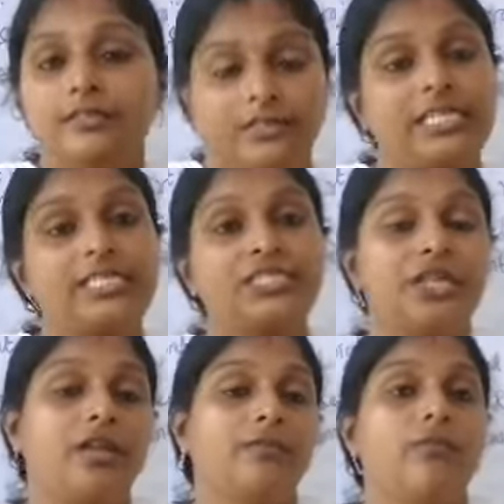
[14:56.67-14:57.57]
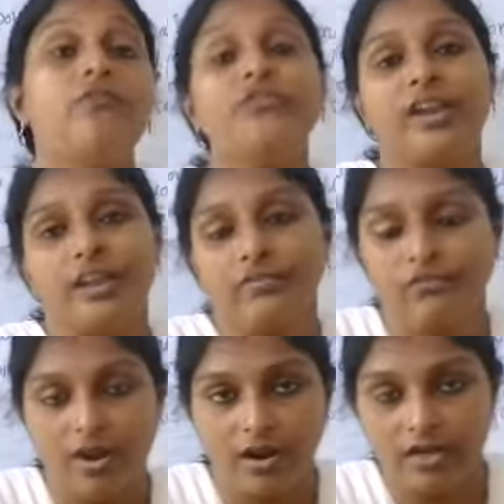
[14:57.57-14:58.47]
Such type of
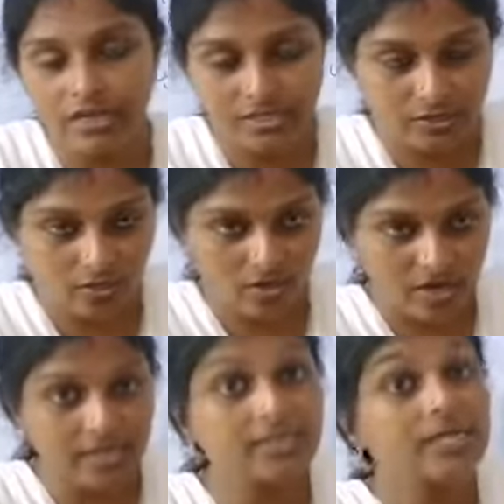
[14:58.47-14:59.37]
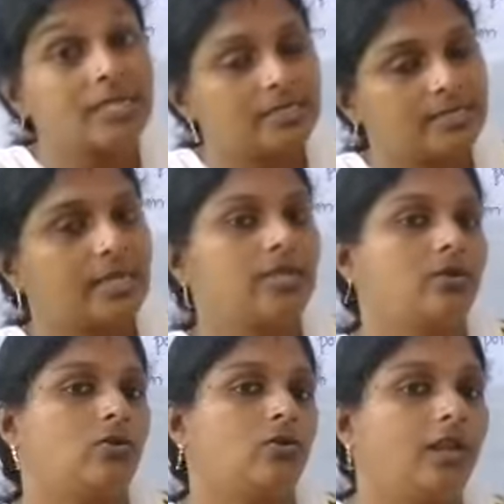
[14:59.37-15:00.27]
rainfall is known as
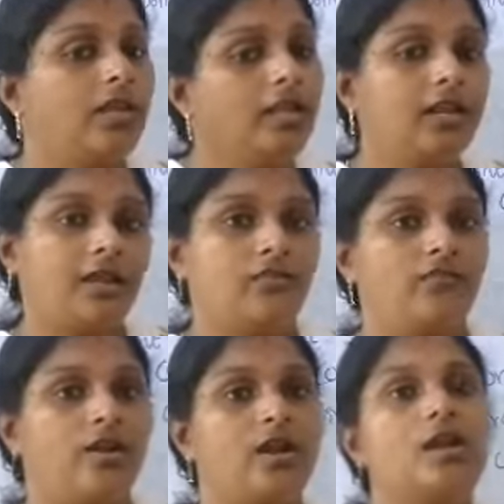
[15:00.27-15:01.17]
cyclonic rainfall.